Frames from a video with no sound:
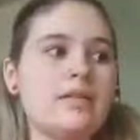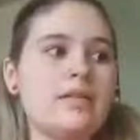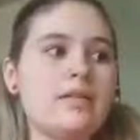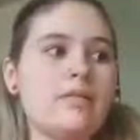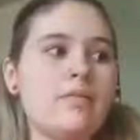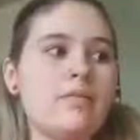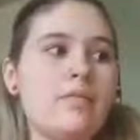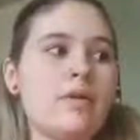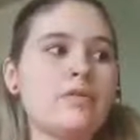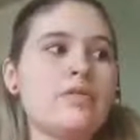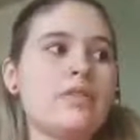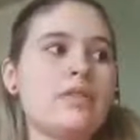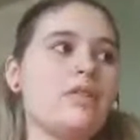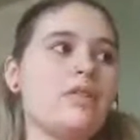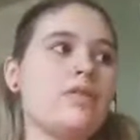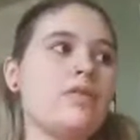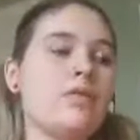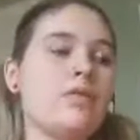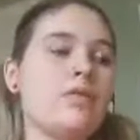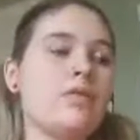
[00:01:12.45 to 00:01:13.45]
most of the
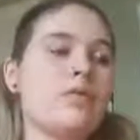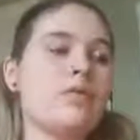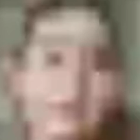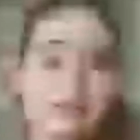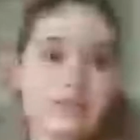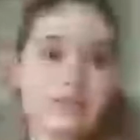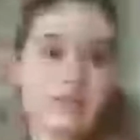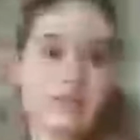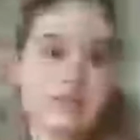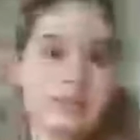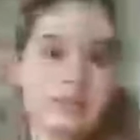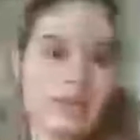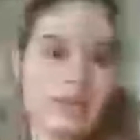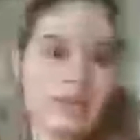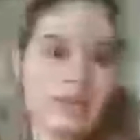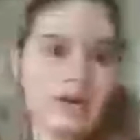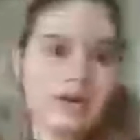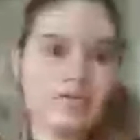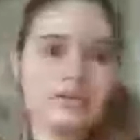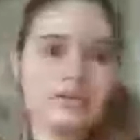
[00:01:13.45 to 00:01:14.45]
normal things that you think of,